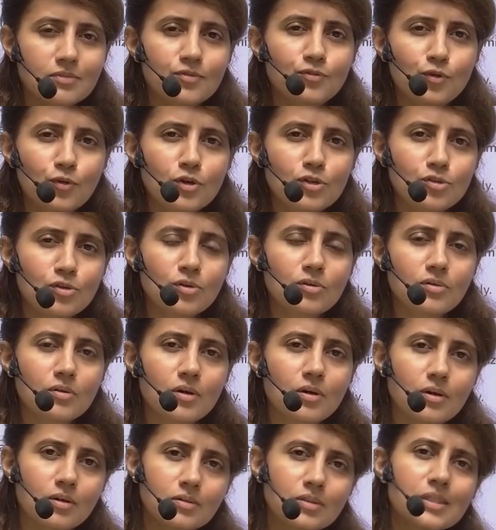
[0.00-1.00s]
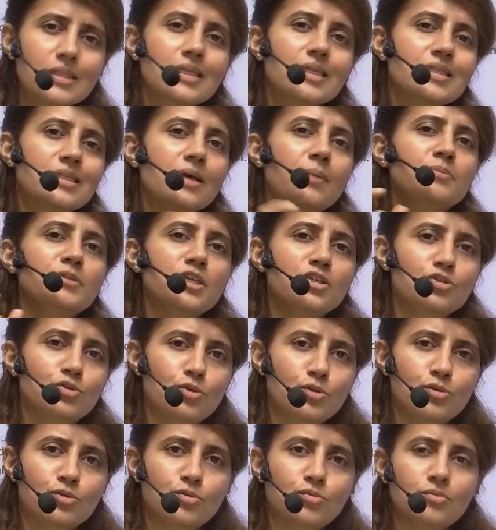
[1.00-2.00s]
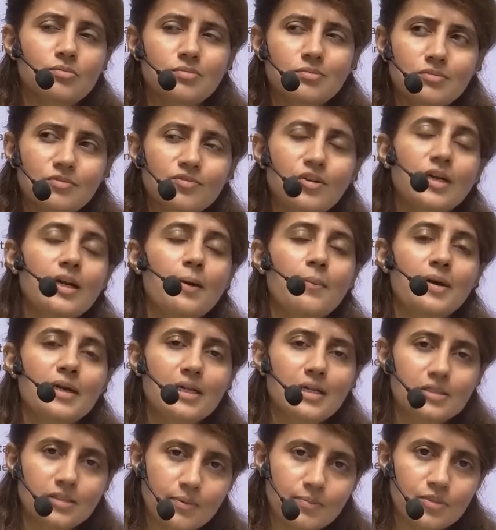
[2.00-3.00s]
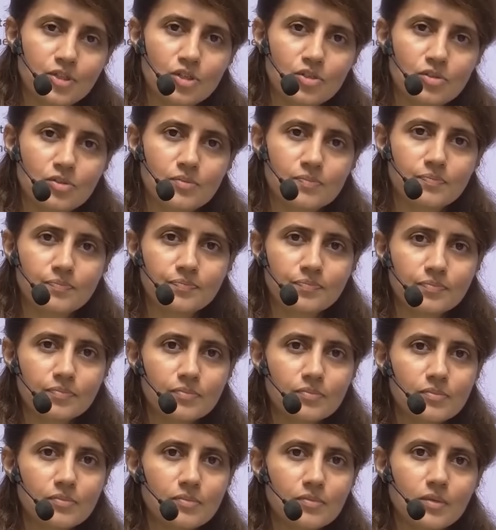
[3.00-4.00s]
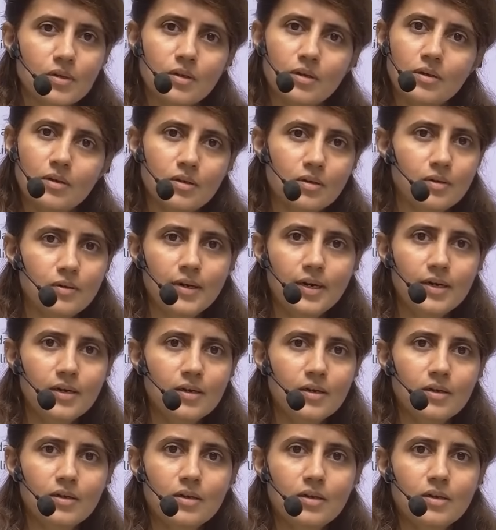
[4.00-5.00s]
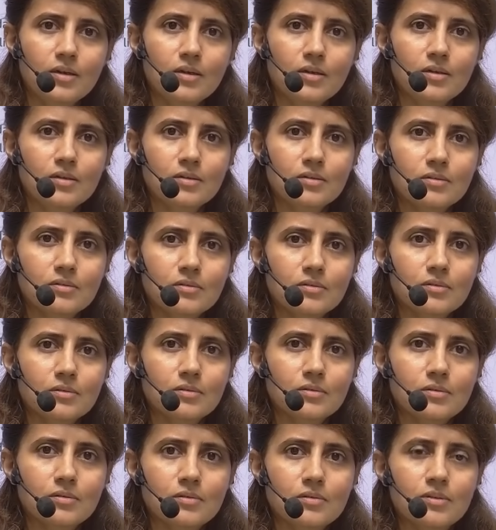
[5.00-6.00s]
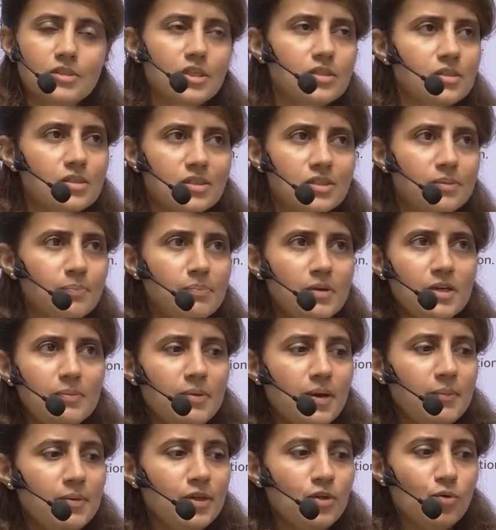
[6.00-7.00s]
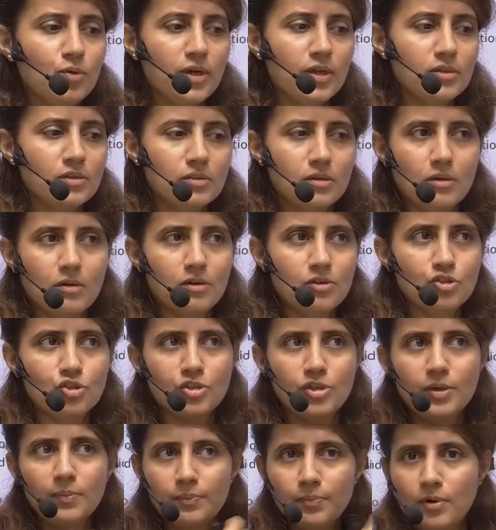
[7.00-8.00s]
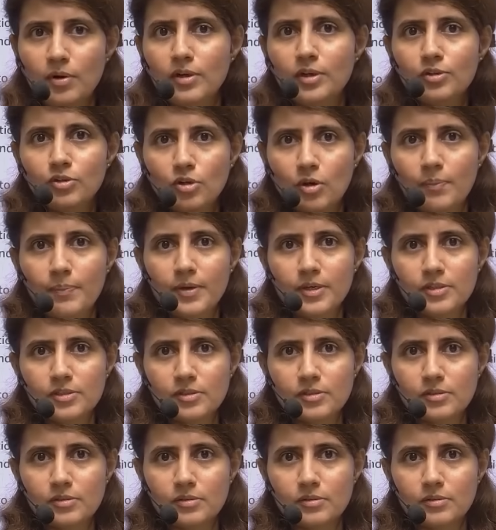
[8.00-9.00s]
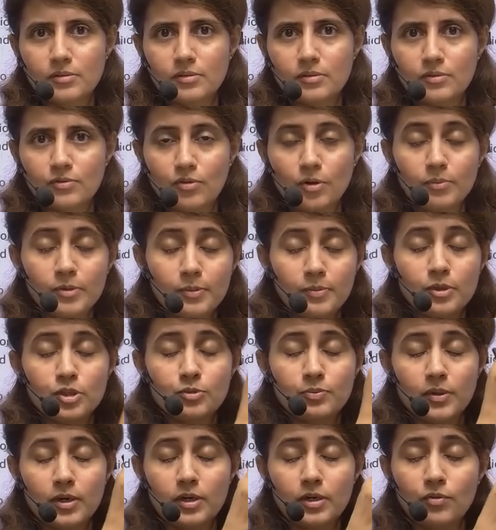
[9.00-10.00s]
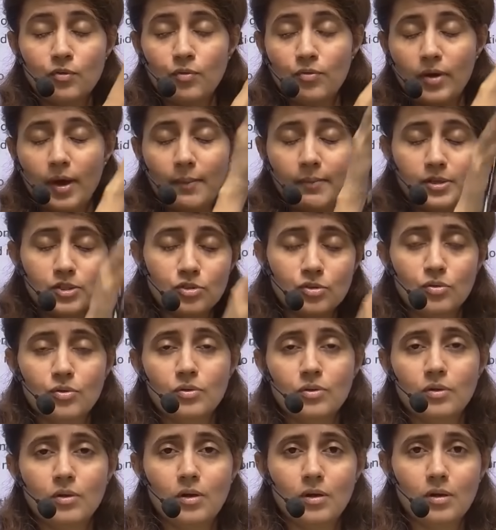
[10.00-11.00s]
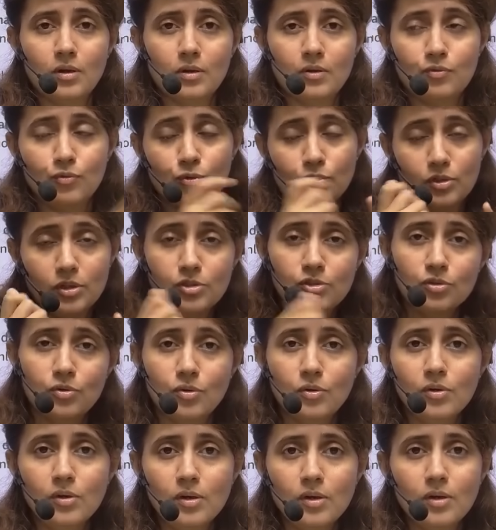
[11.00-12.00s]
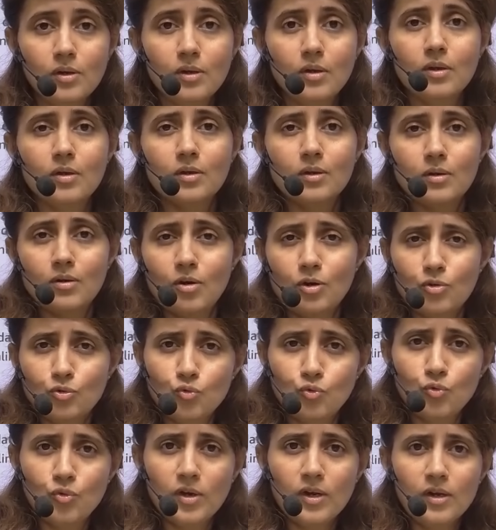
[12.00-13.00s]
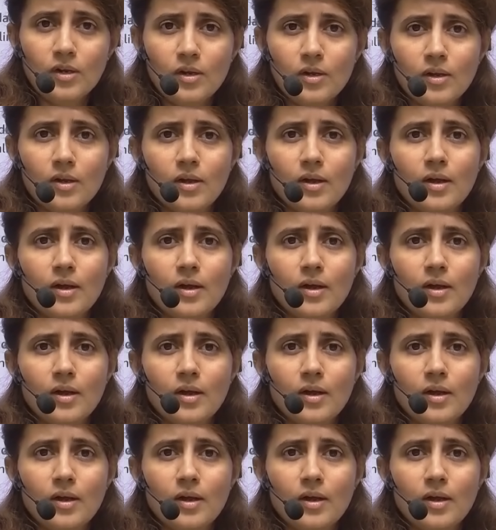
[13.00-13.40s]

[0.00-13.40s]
focus on CS subjects also, fundamental subjects. Right? Just simply, maybe you can search important topics from the perspective of Amazon for this role on Google,